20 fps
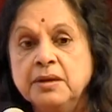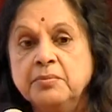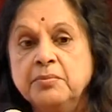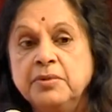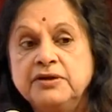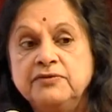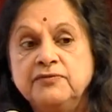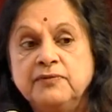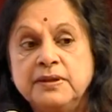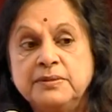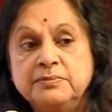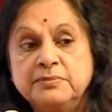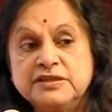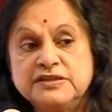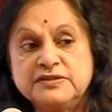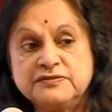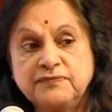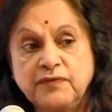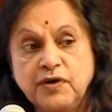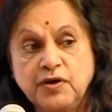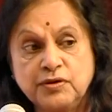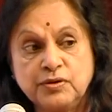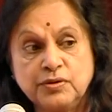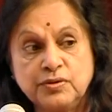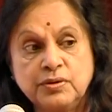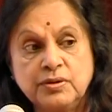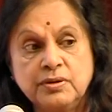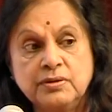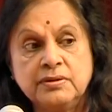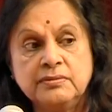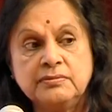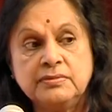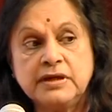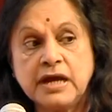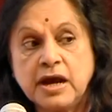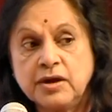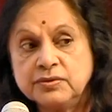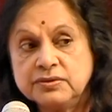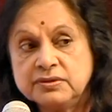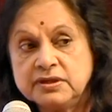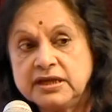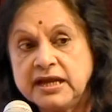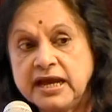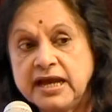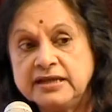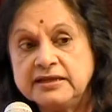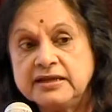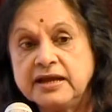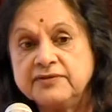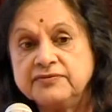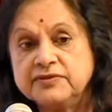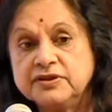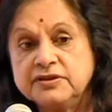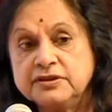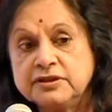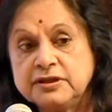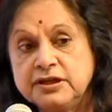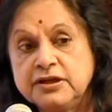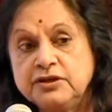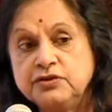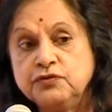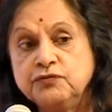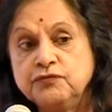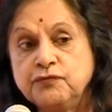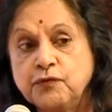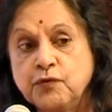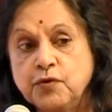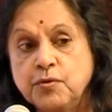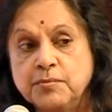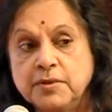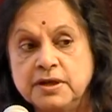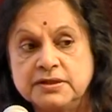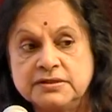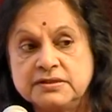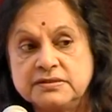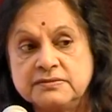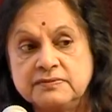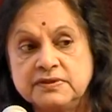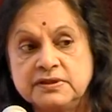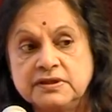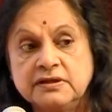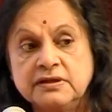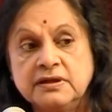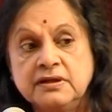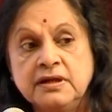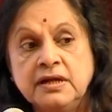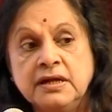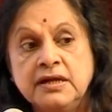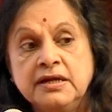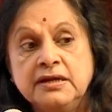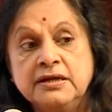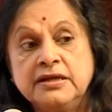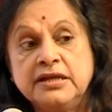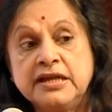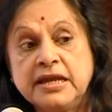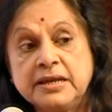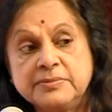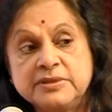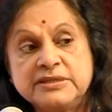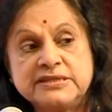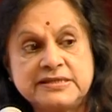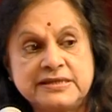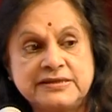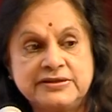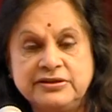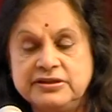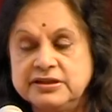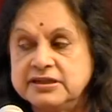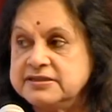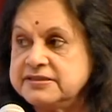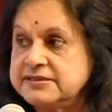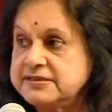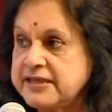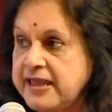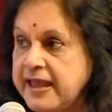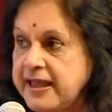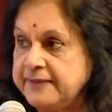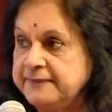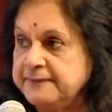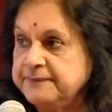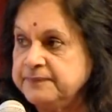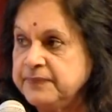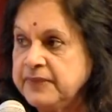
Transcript: But one must follow down the line after 3 to 4 months with a DMSA renal scan.